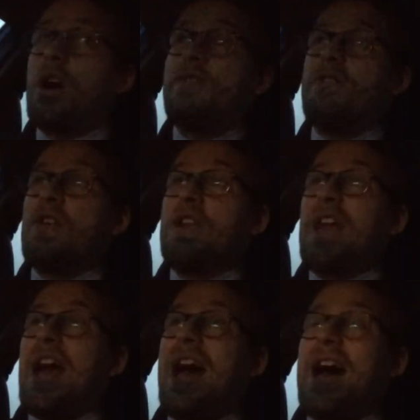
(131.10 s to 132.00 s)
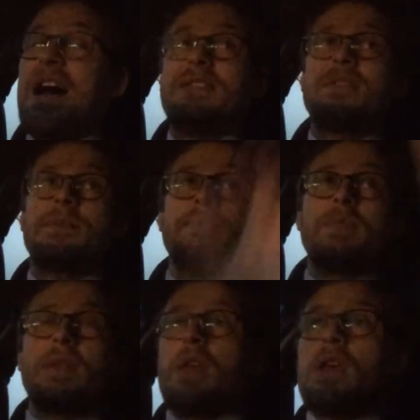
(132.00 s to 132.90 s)
of the arts.
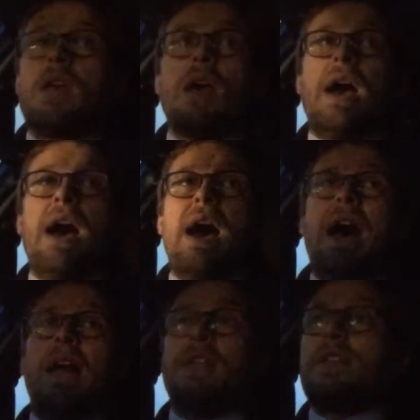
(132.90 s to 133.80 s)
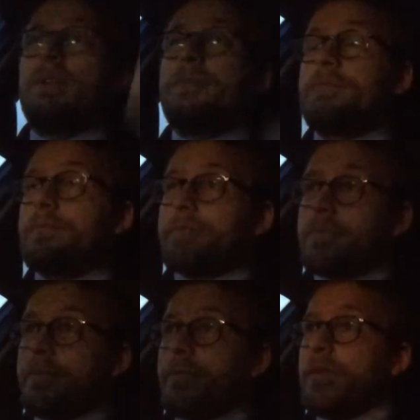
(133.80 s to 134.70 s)
And
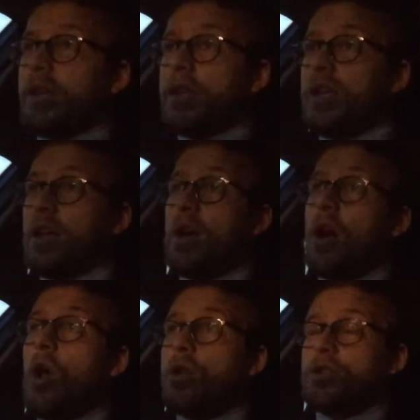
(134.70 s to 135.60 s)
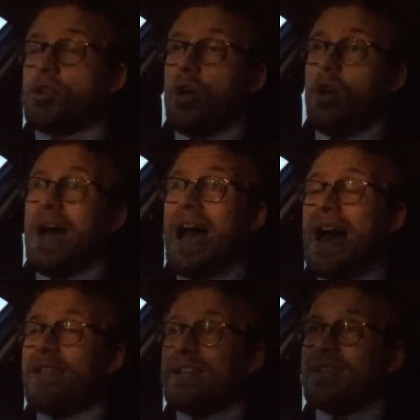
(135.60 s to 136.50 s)
also,
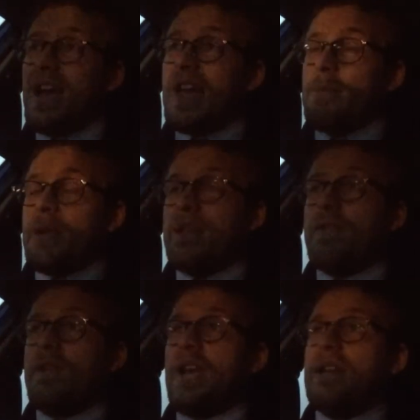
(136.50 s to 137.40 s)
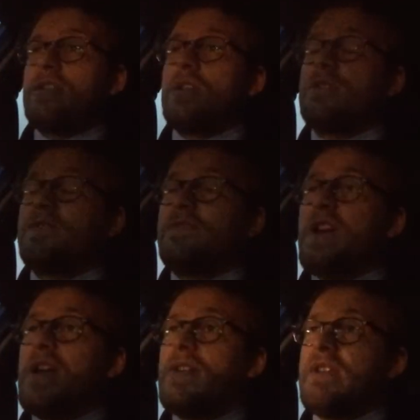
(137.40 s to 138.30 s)
at the time in the Renaissance,
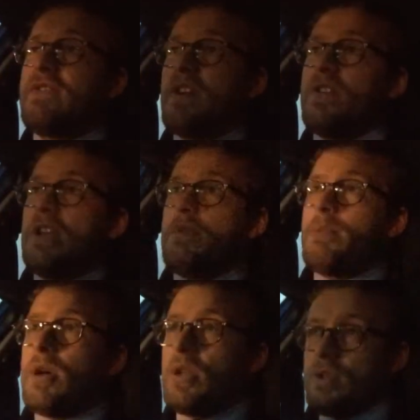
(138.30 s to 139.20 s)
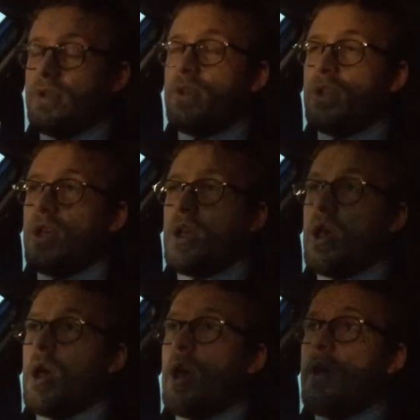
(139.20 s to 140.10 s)
very, very important,
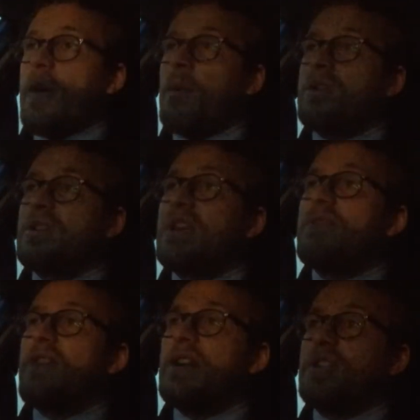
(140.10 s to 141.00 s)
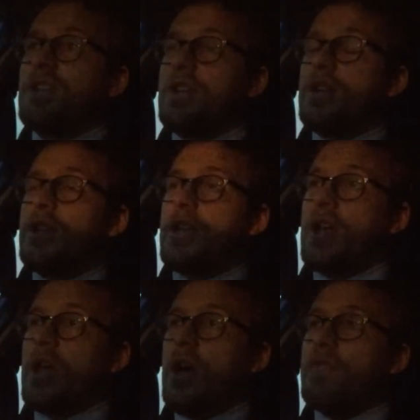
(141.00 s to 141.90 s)
there was the invention
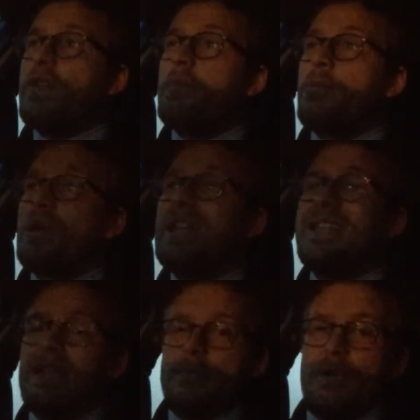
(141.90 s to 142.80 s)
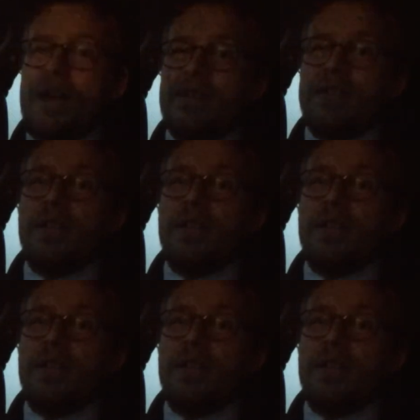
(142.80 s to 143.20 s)
of the printing press.